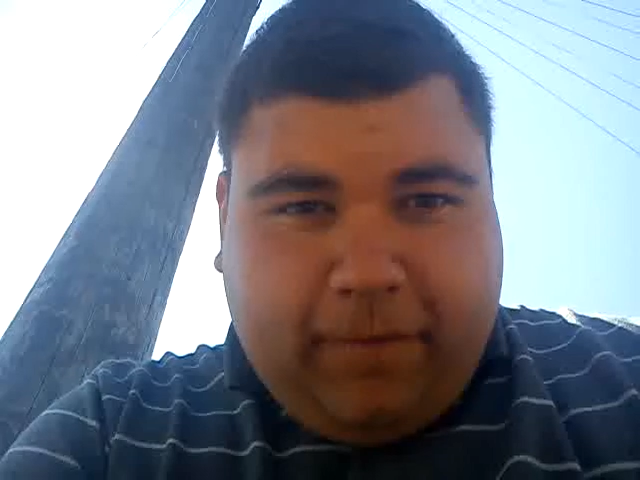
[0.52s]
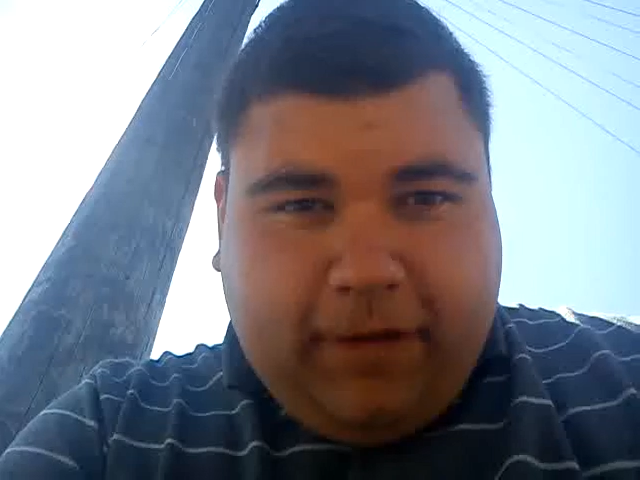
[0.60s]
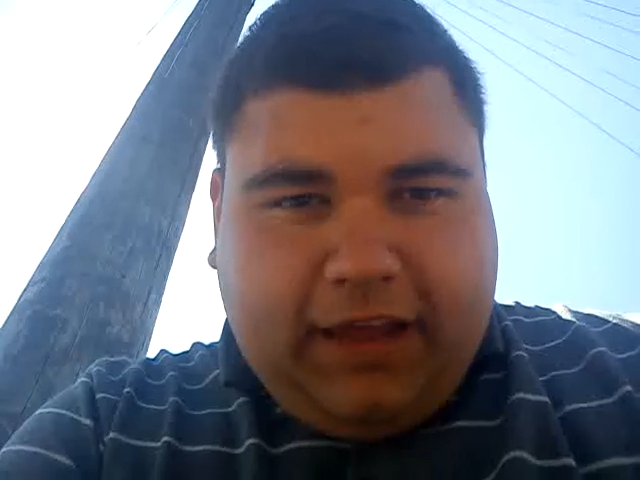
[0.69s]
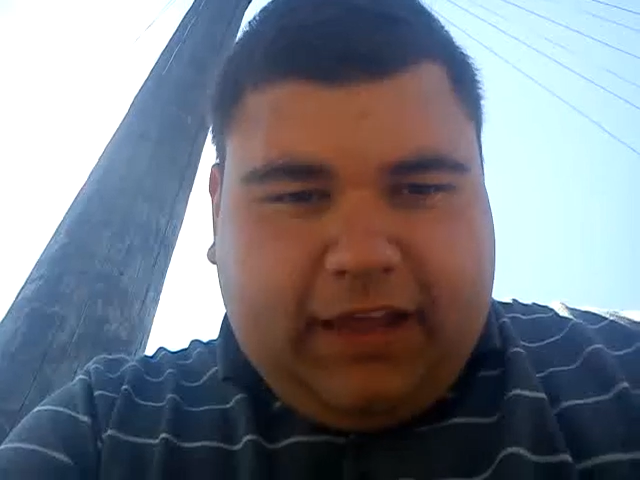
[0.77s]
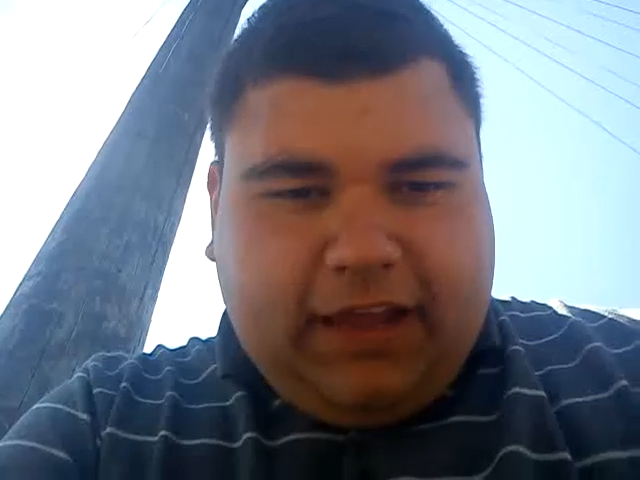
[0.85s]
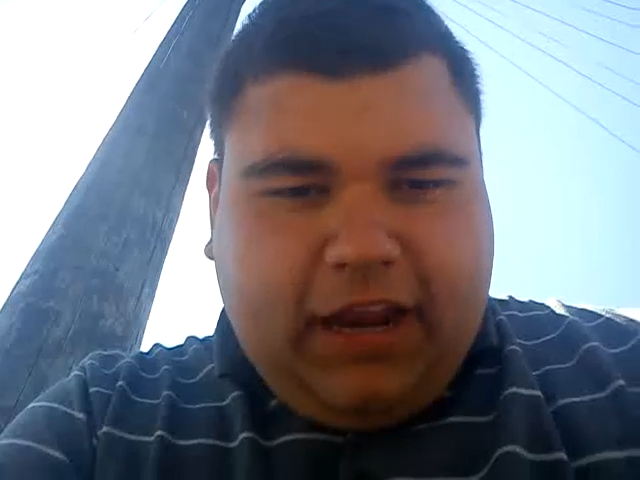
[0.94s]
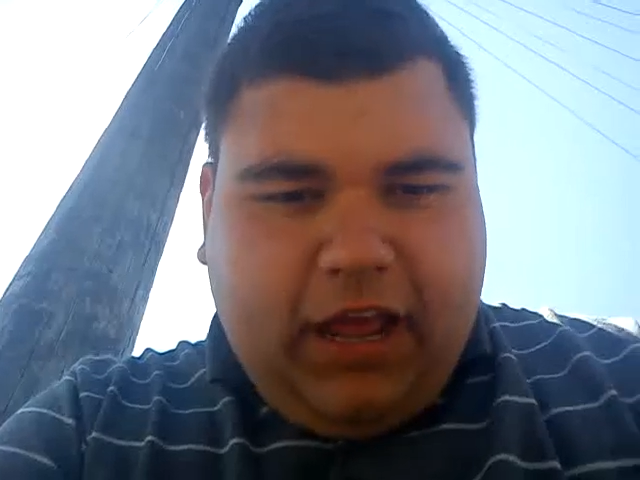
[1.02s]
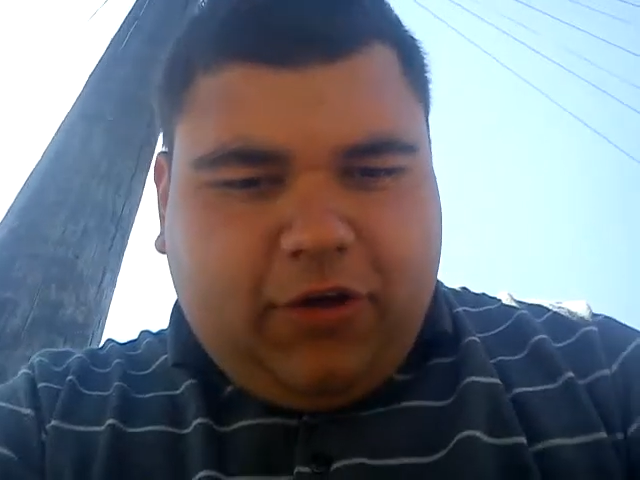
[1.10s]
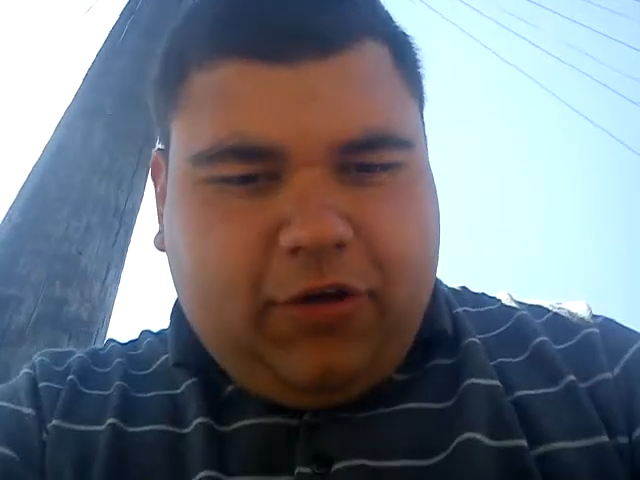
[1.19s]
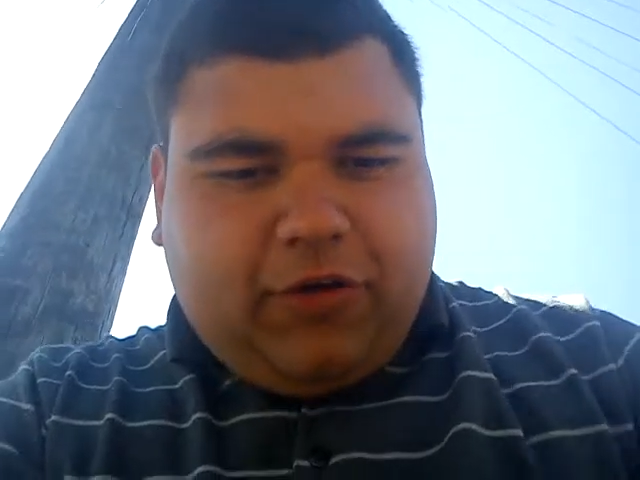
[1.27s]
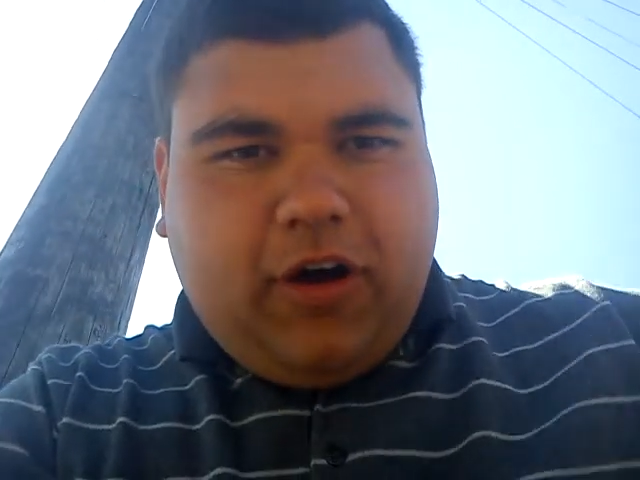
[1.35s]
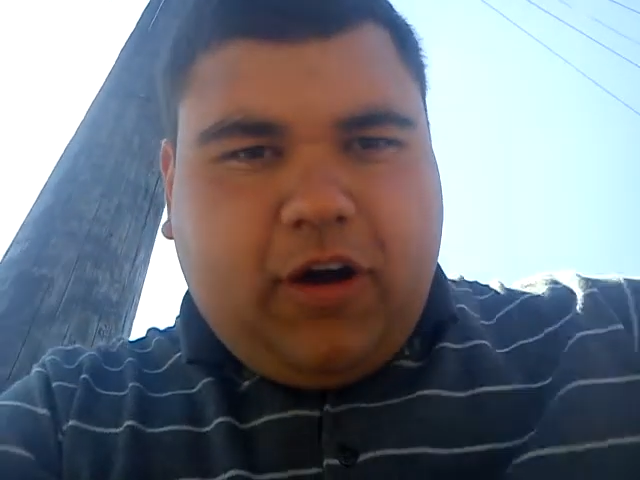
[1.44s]

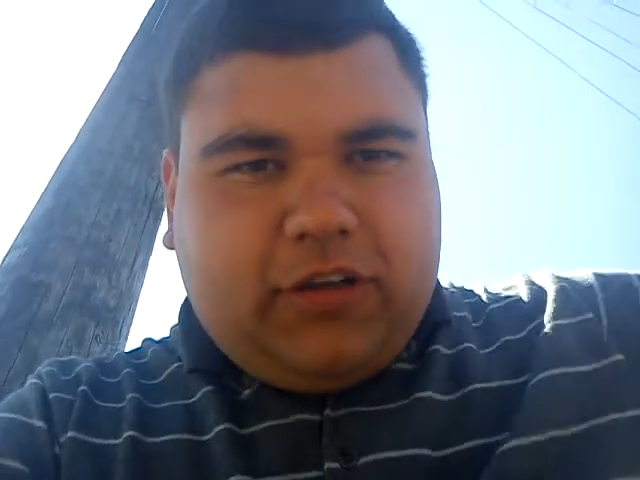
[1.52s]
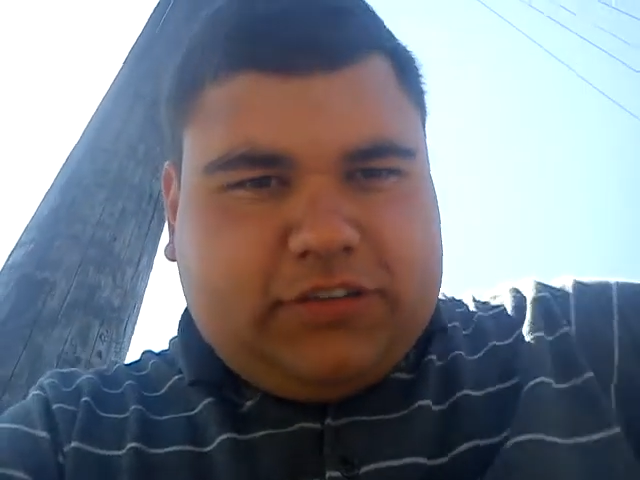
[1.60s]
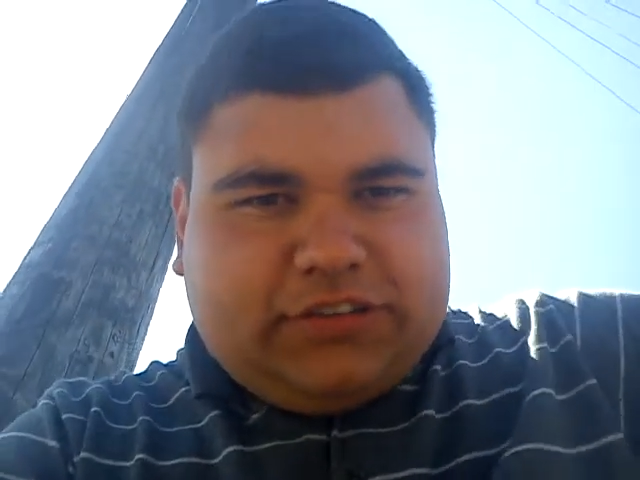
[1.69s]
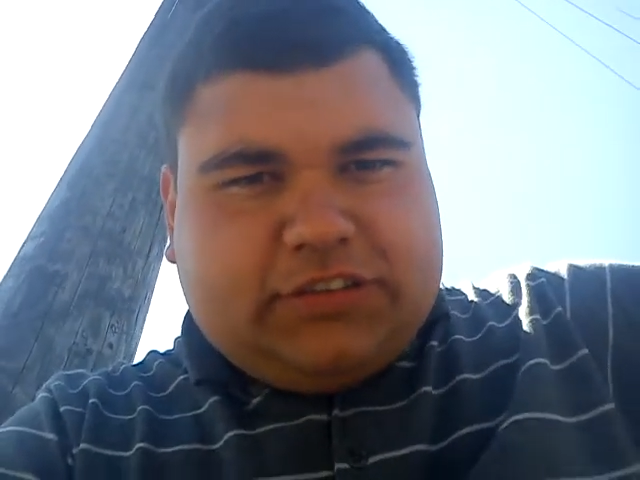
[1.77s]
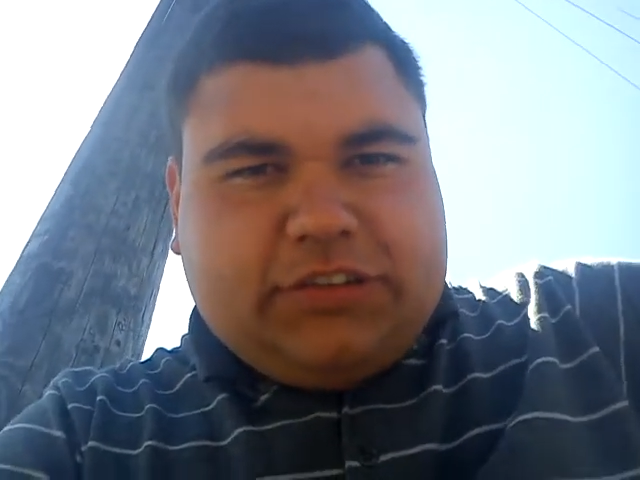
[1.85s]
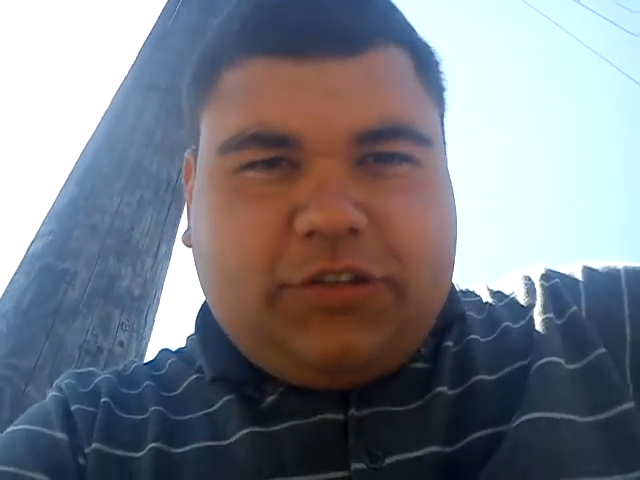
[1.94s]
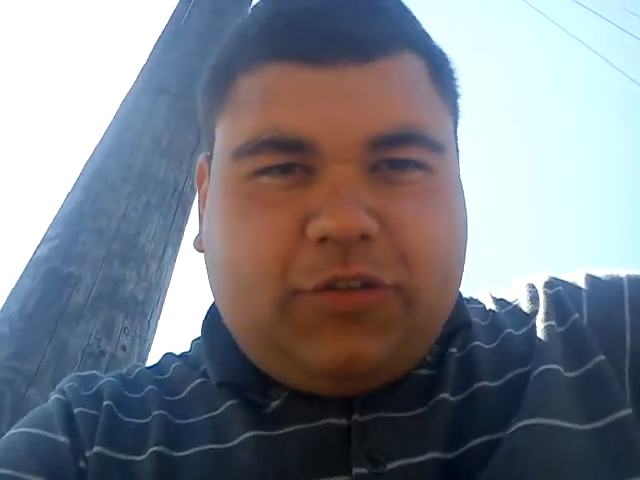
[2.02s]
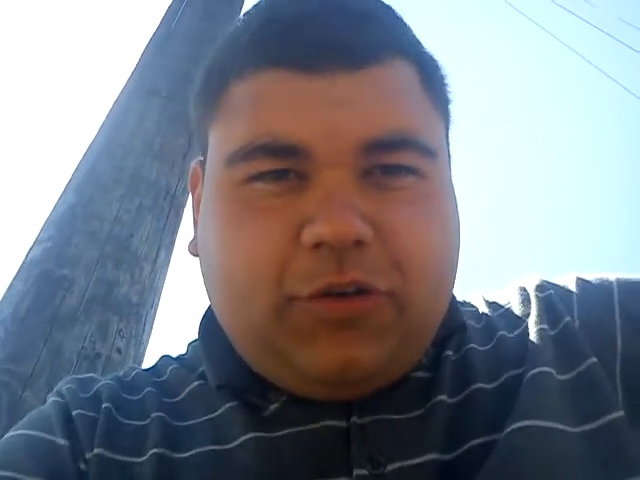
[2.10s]
Hello, casts and